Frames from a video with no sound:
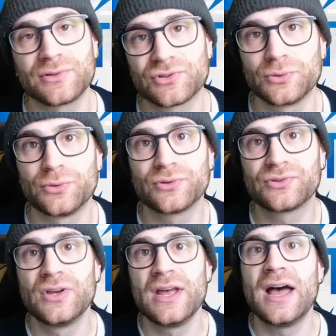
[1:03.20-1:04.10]

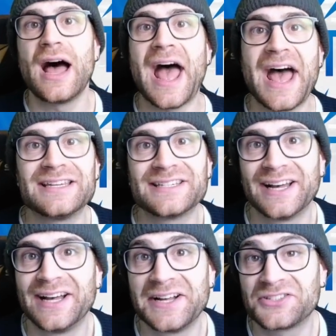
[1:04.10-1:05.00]
source and
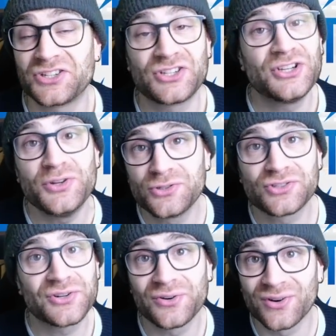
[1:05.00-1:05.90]
uh, just huge
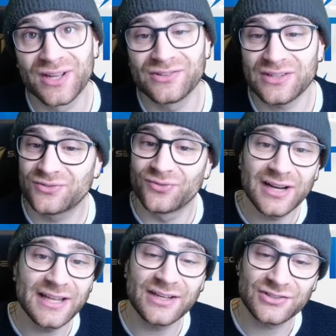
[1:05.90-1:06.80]
stories it's
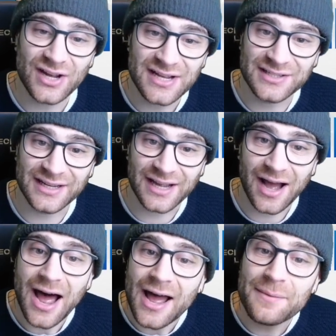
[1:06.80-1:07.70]
really exciting
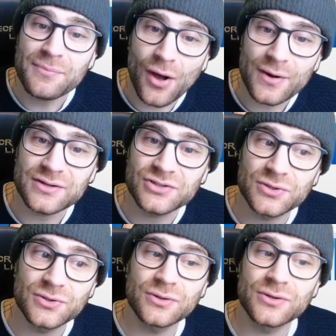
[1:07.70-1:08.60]
i am going
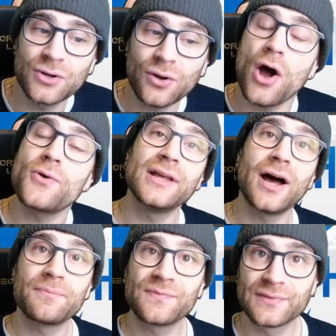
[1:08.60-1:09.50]
to not only
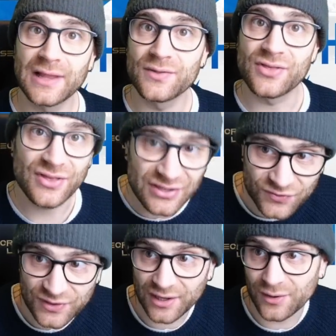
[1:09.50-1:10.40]
upload this
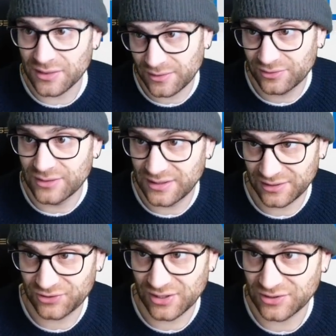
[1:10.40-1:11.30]
video in
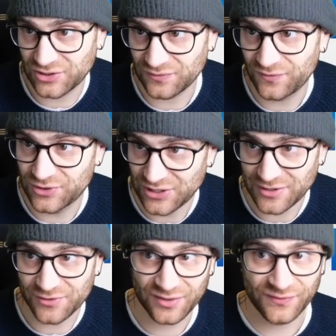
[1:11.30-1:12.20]
this uh,
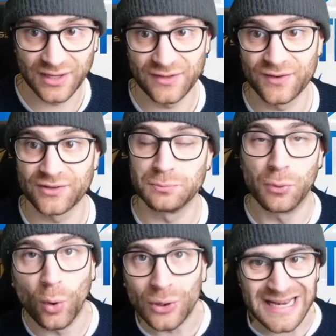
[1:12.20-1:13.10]
january the 31st
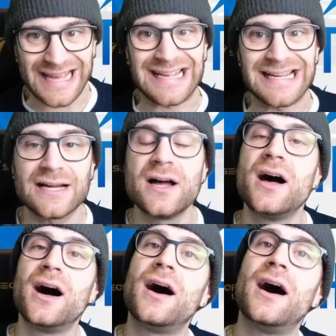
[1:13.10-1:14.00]
morning
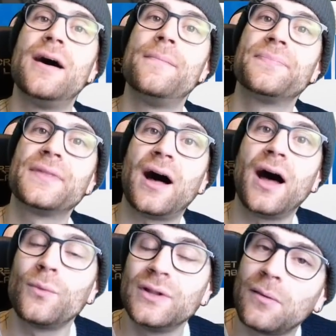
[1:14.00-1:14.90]
um, i
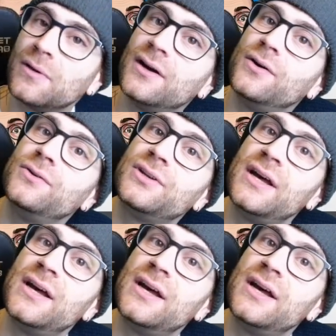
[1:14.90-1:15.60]
will upload